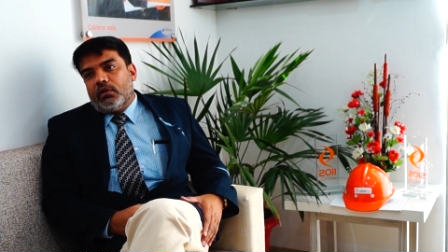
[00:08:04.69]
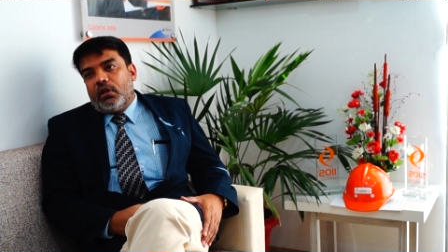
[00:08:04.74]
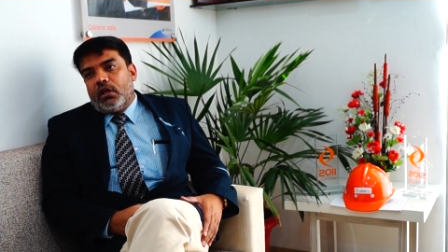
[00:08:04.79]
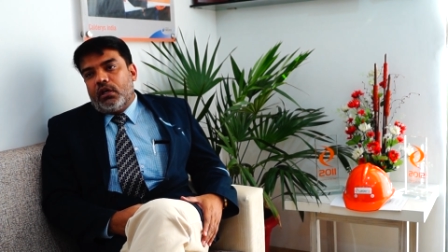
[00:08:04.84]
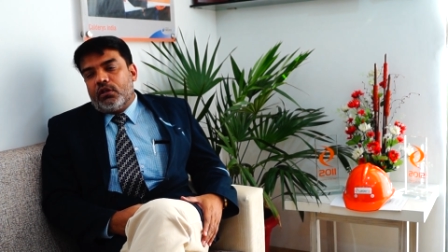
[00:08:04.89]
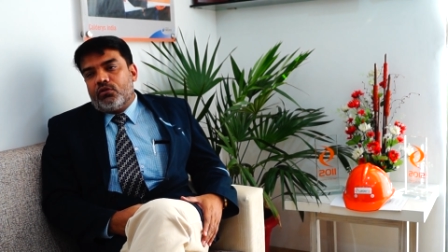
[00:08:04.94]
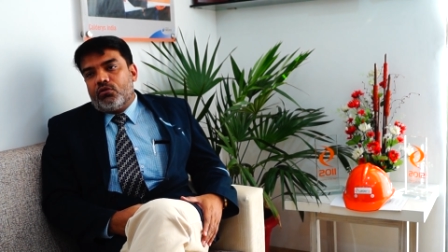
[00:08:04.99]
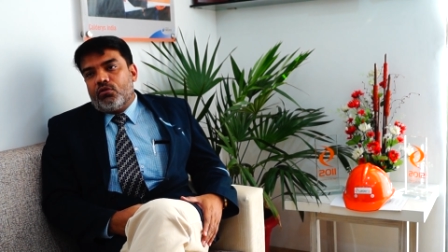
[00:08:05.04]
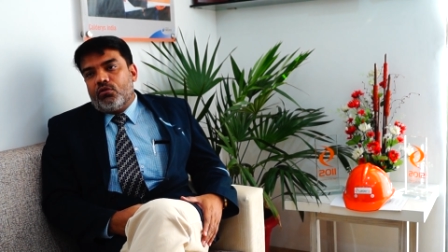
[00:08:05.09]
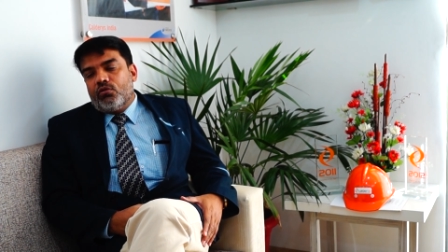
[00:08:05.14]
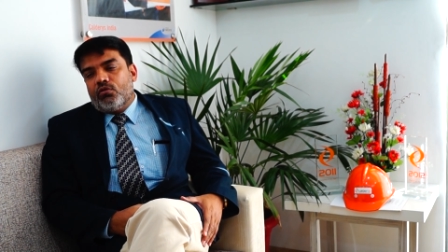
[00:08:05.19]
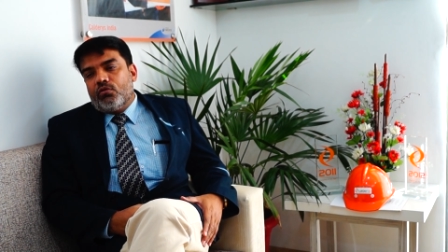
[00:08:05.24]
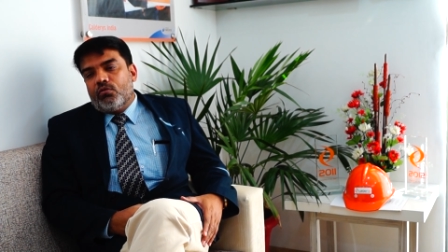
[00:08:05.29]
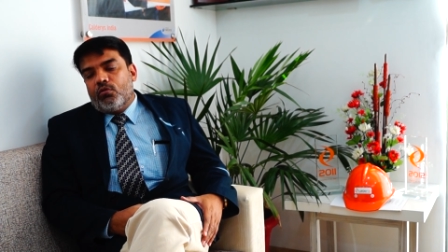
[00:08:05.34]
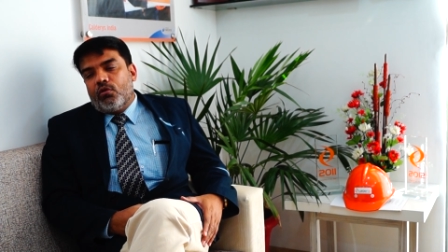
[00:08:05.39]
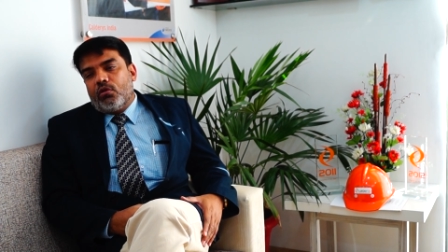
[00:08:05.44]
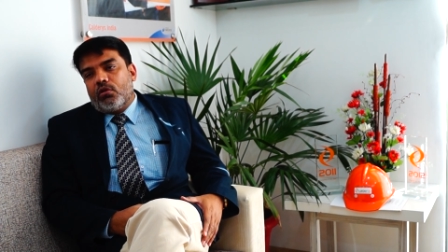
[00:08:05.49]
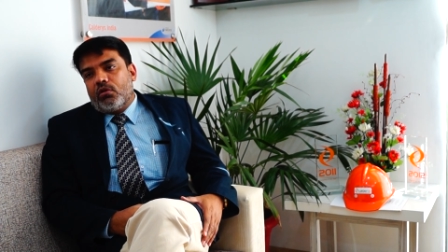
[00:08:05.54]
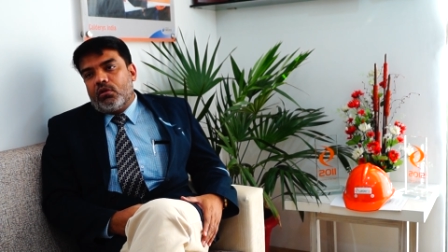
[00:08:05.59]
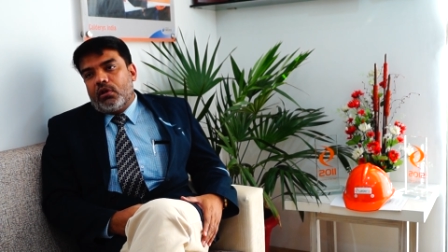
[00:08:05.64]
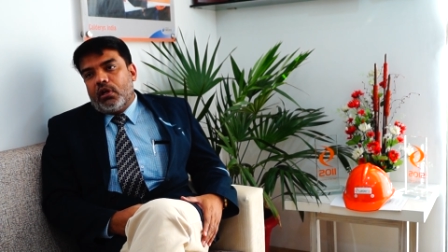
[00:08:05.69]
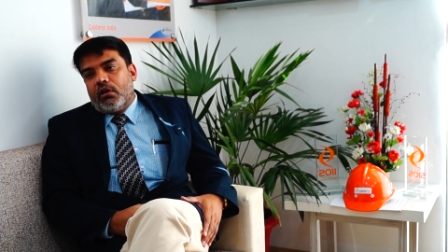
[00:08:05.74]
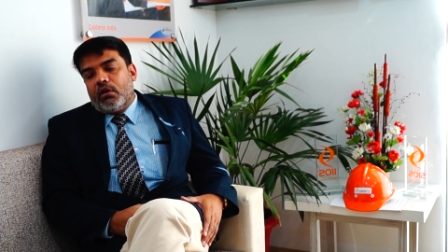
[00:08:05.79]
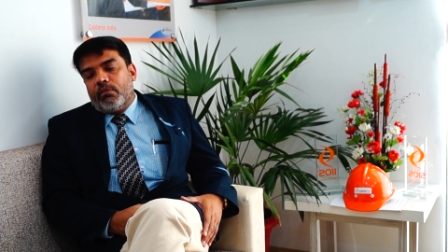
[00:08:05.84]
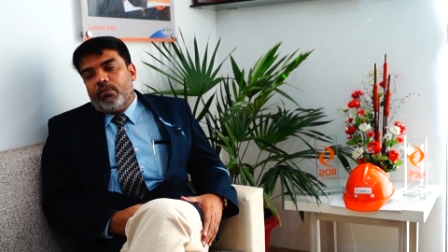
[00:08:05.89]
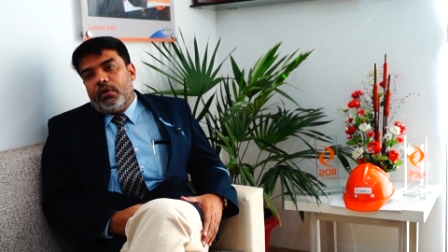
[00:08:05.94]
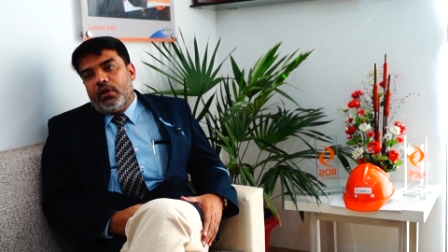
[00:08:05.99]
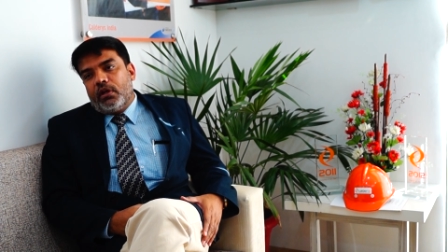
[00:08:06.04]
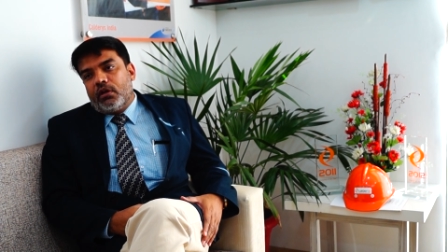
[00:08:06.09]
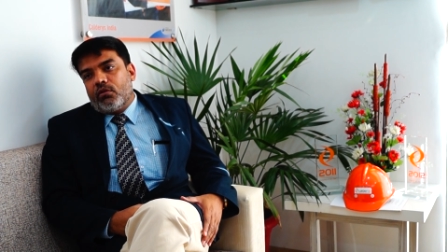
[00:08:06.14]
us to do more
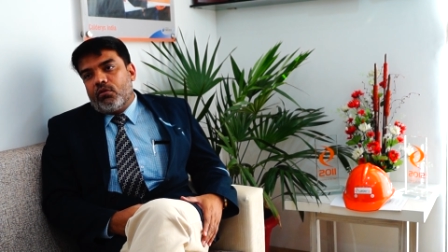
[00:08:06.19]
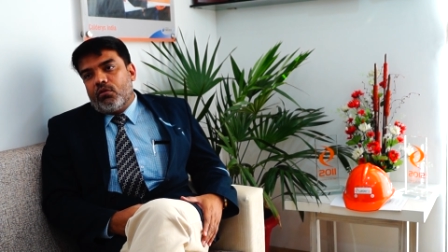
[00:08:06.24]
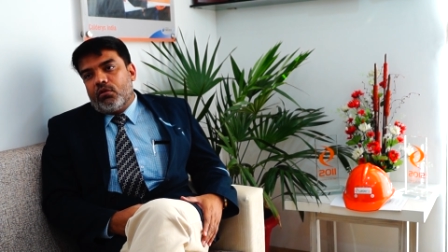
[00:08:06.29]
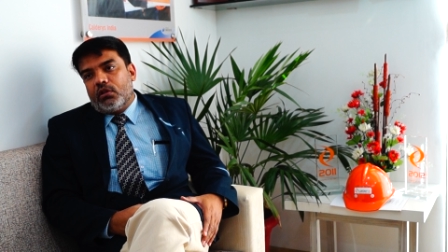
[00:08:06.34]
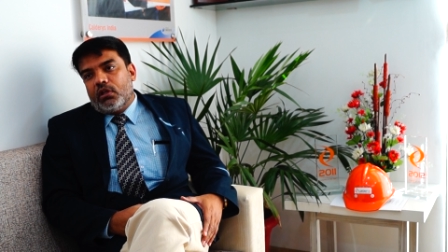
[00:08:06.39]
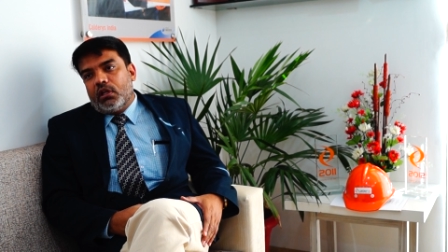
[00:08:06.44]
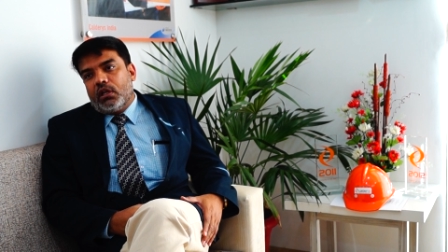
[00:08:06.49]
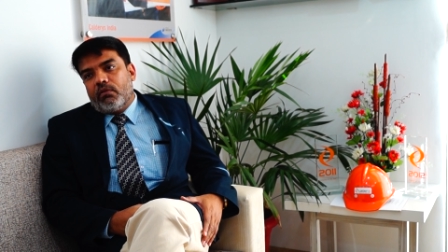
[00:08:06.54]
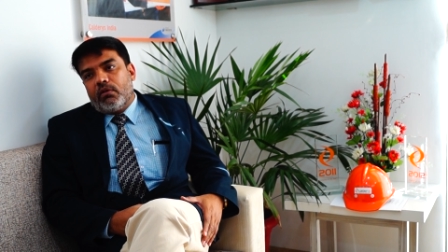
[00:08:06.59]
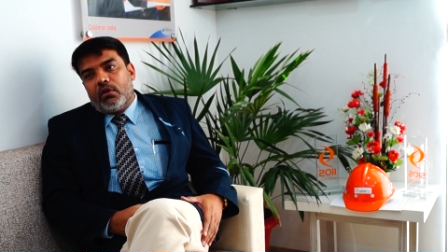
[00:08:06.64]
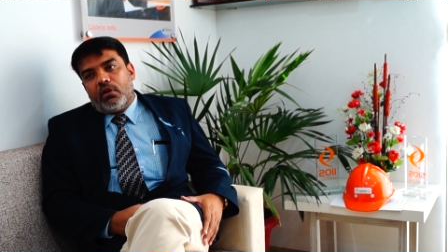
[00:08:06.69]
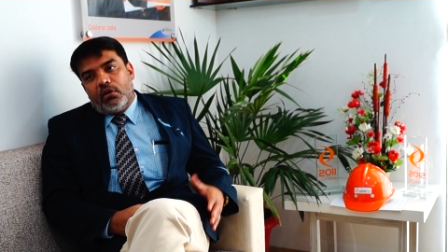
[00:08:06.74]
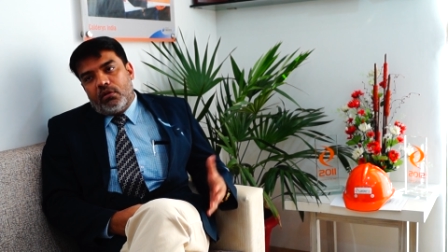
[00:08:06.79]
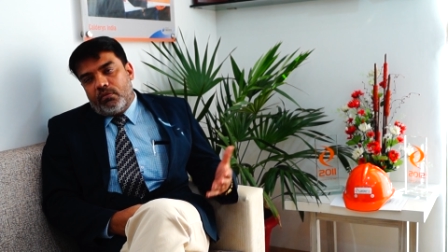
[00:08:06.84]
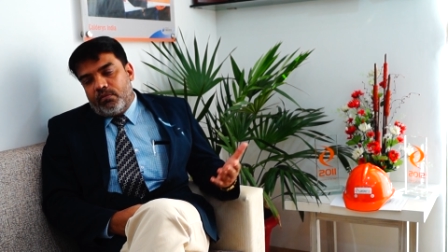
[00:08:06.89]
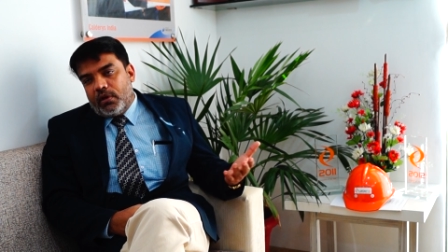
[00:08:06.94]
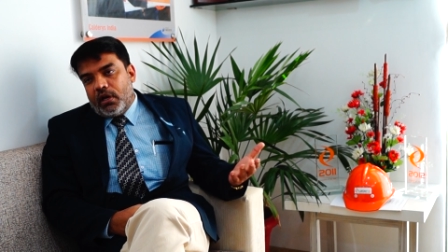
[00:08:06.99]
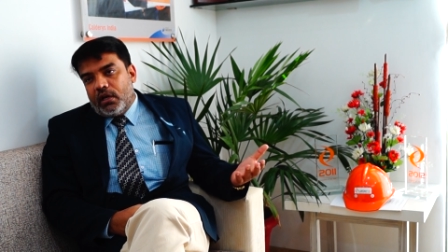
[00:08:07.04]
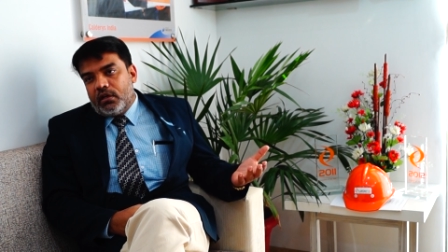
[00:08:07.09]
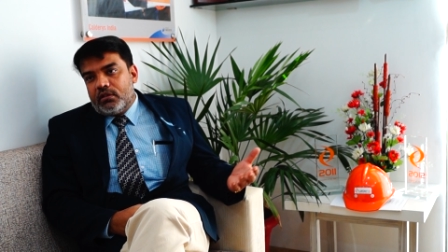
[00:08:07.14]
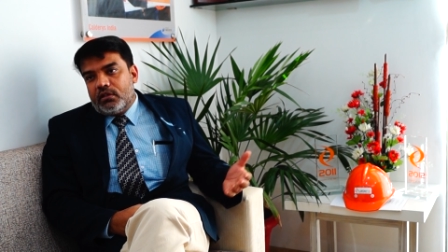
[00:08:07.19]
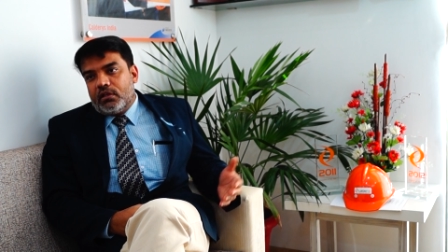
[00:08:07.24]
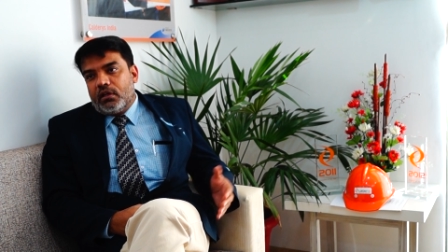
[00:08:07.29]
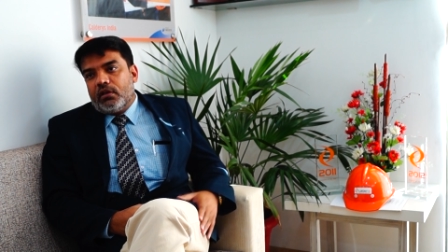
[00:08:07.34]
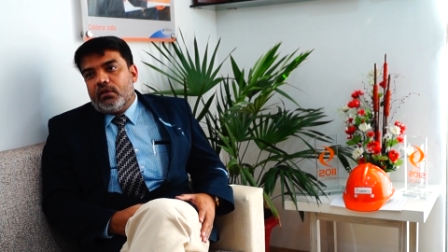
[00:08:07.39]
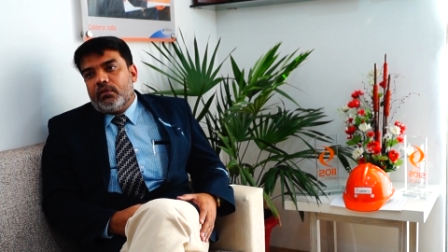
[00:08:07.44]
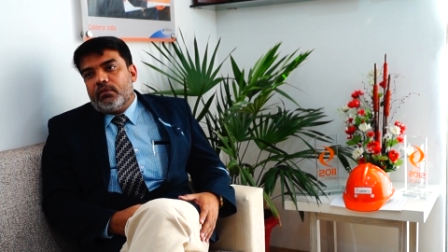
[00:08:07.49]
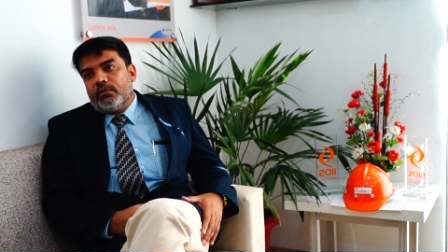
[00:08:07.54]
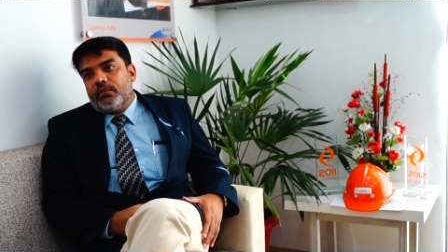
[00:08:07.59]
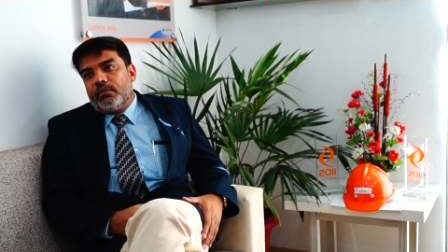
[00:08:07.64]
development and growth in our plants
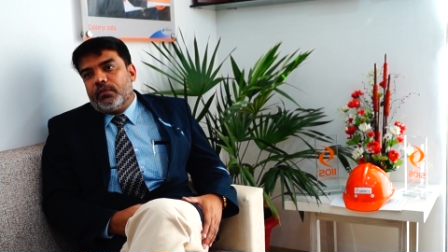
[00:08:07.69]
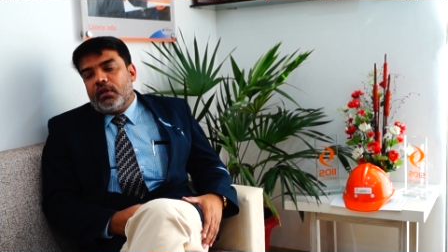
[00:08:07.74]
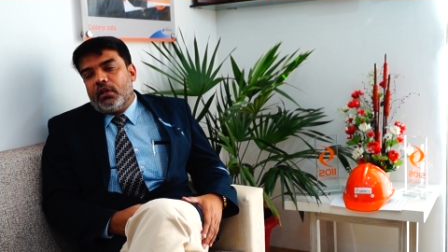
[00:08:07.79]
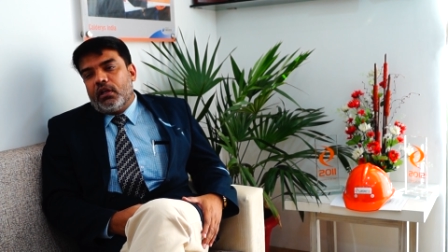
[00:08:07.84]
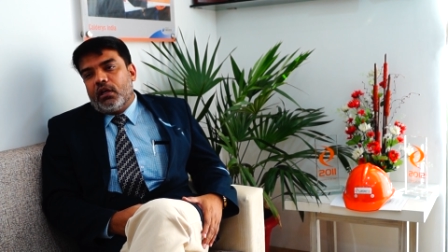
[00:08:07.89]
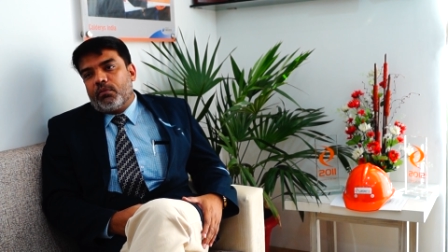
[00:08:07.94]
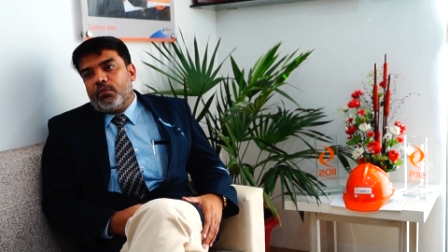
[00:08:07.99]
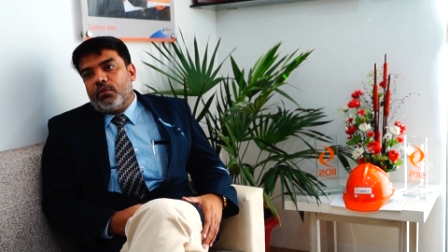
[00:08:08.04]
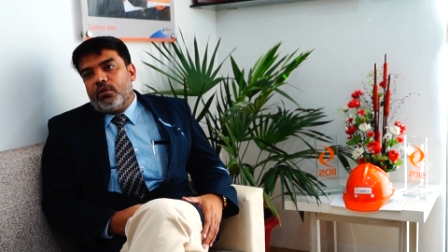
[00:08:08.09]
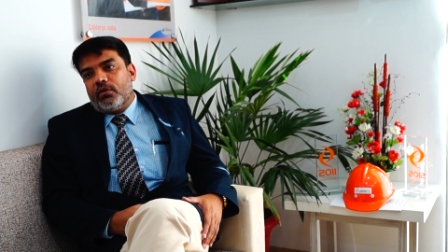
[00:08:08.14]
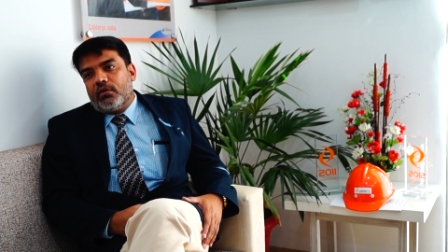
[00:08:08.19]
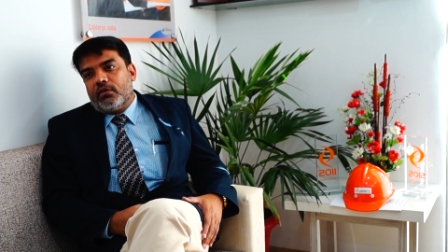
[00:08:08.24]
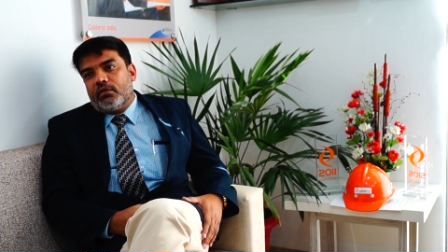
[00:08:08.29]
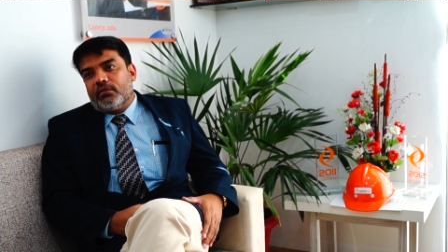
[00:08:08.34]
here in Nagpur.